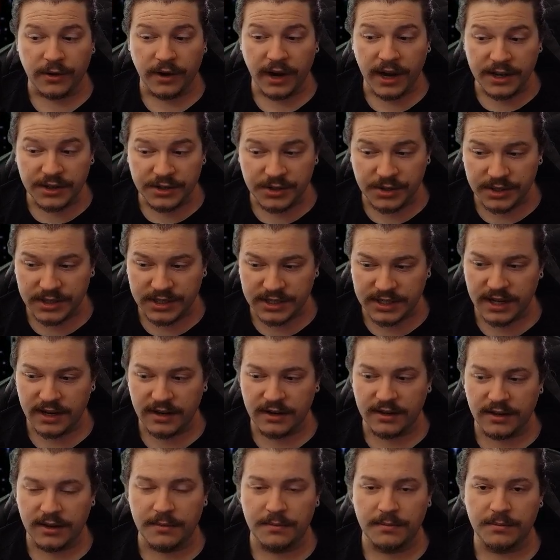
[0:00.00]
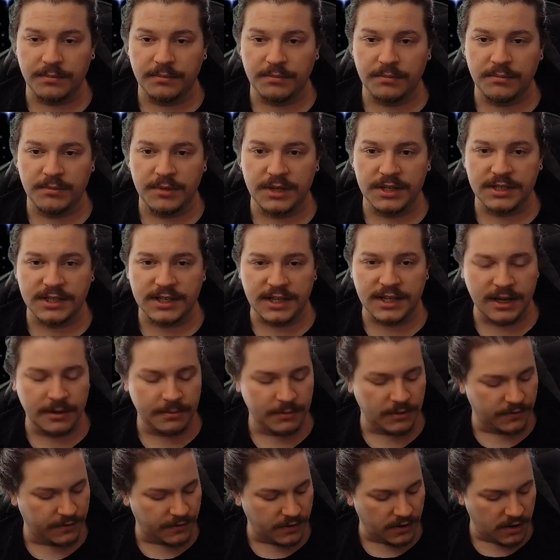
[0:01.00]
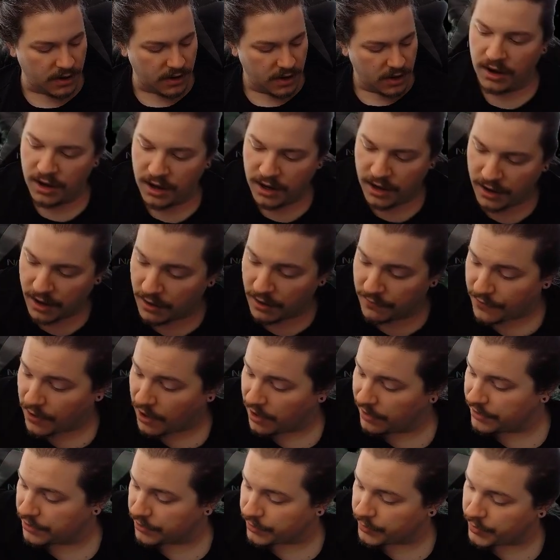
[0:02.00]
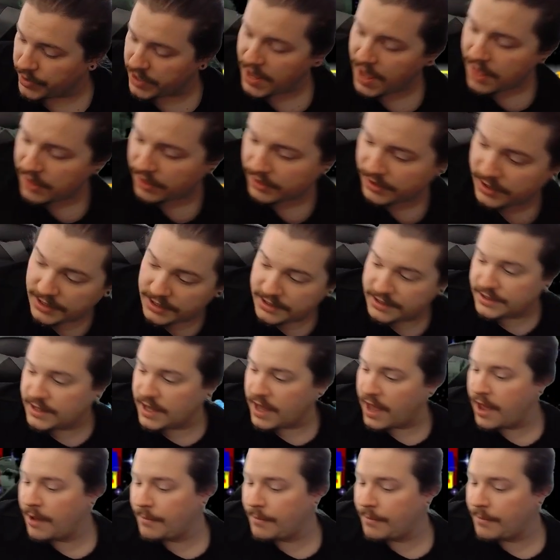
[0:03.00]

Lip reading: interested, the Museum of Other Realities, the